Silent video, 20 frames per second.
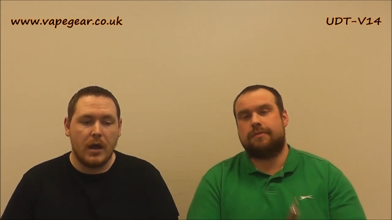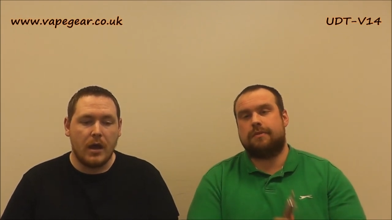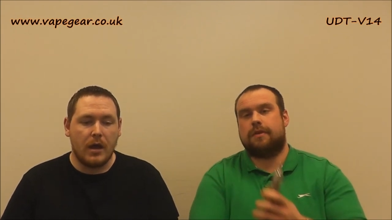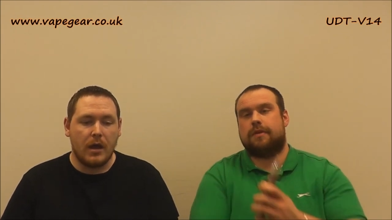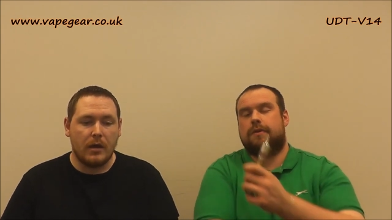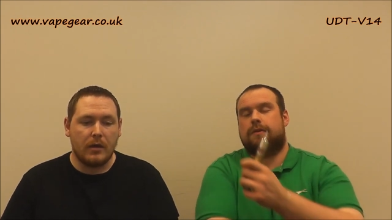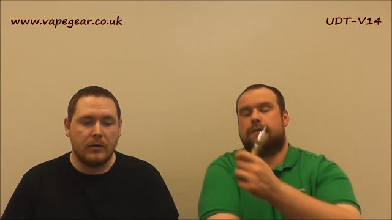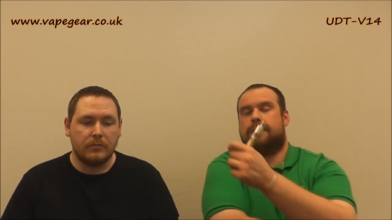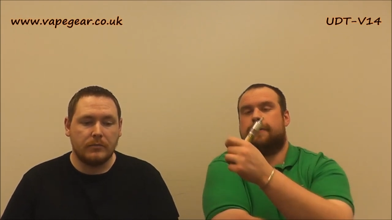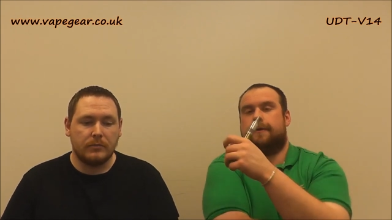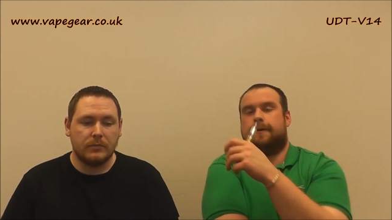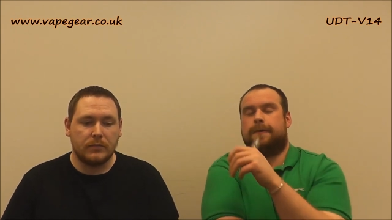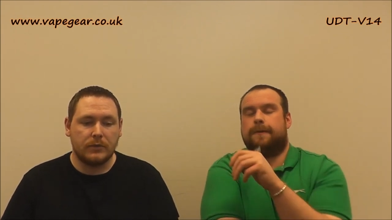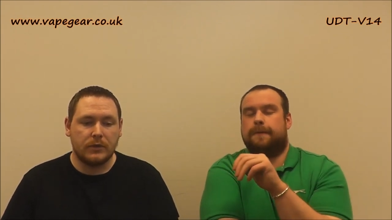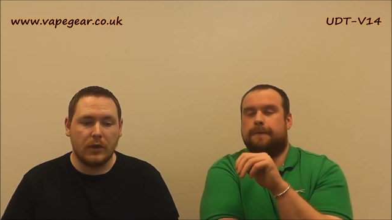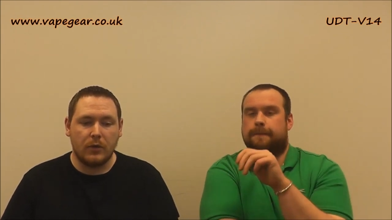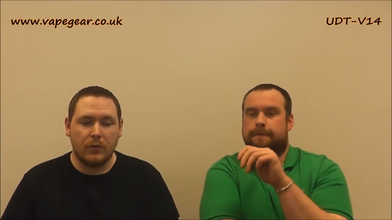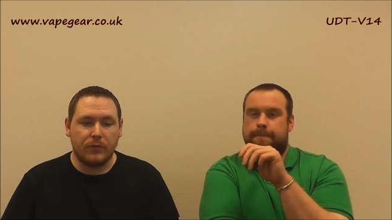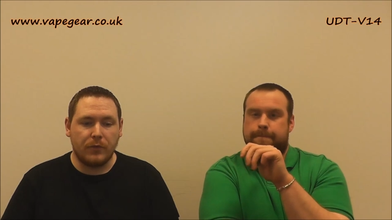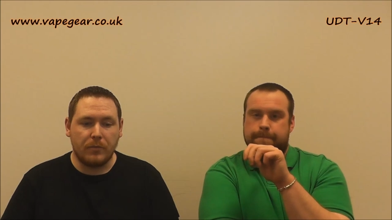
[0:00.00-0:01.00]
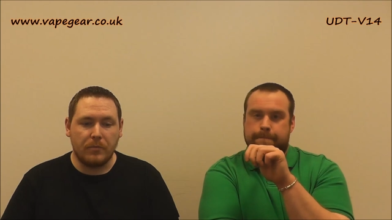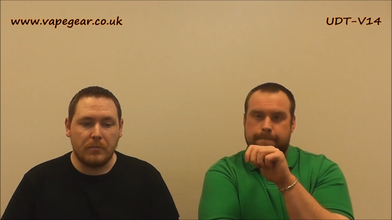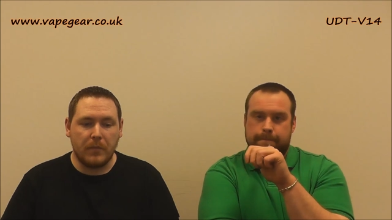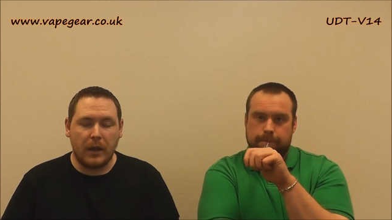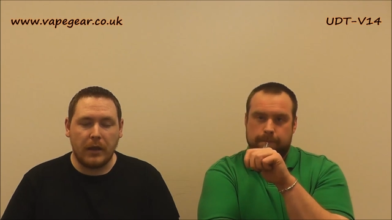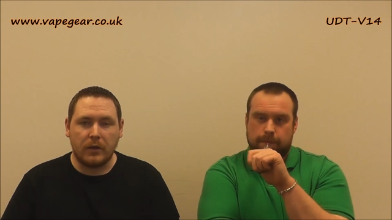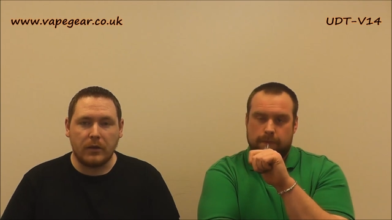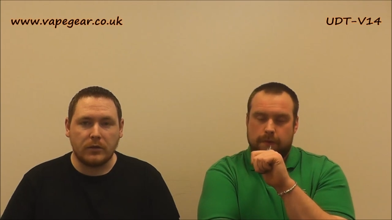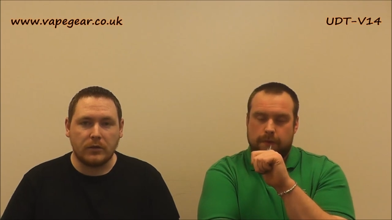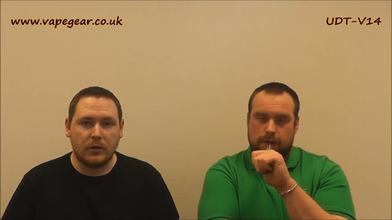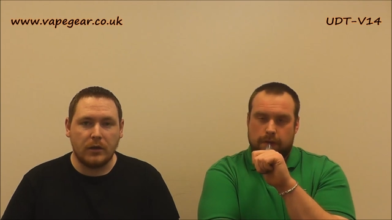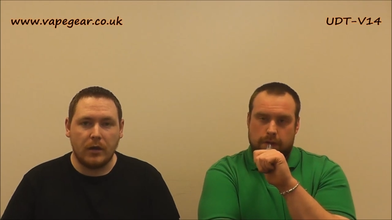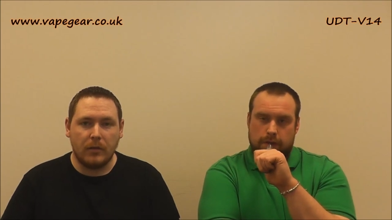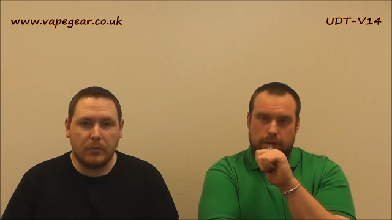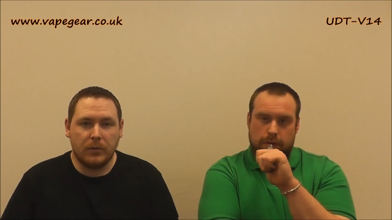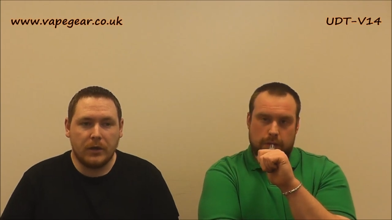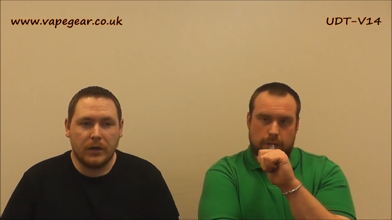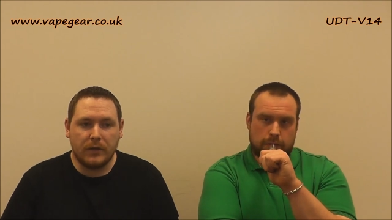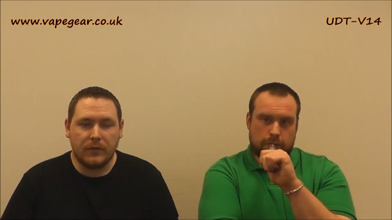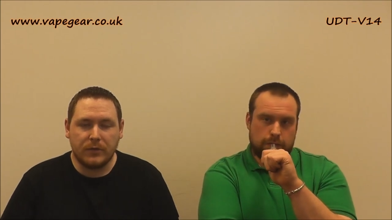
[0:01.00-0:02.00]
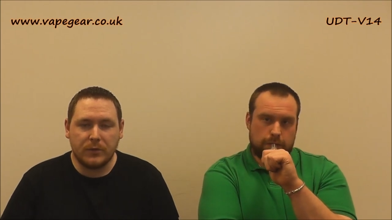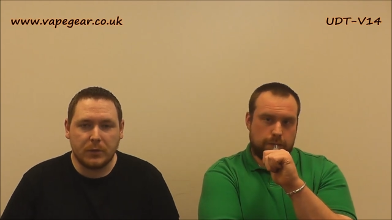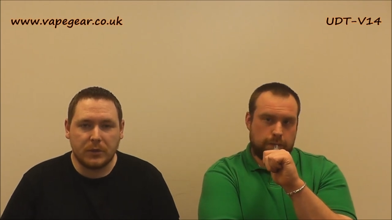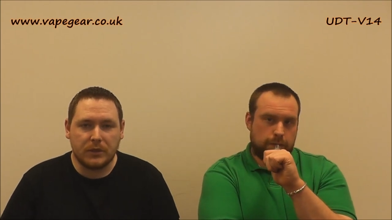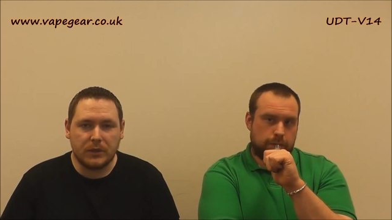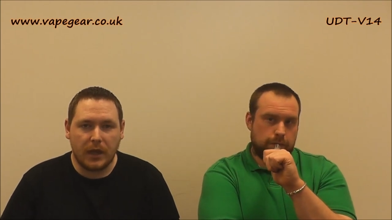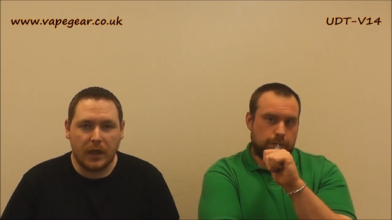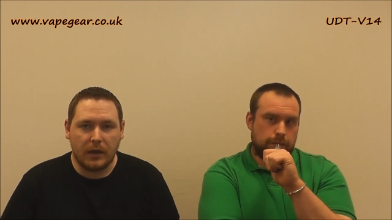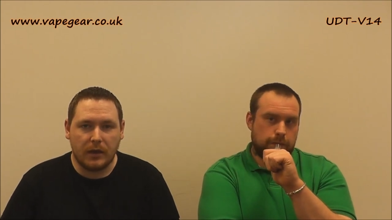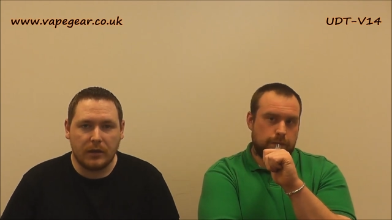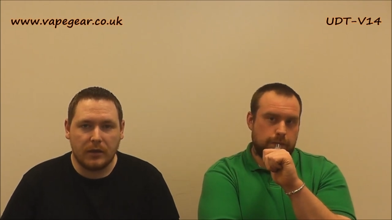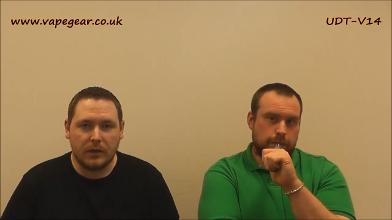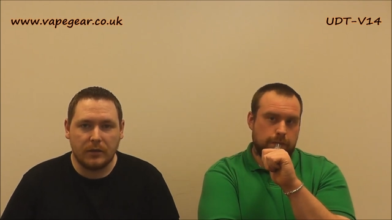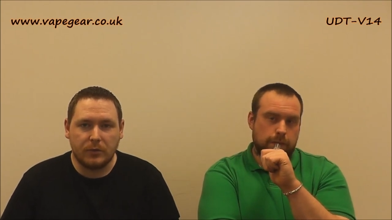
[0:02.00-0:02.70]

Speaker 1: Uh, so for maintenance, I'm going to give this one a 10.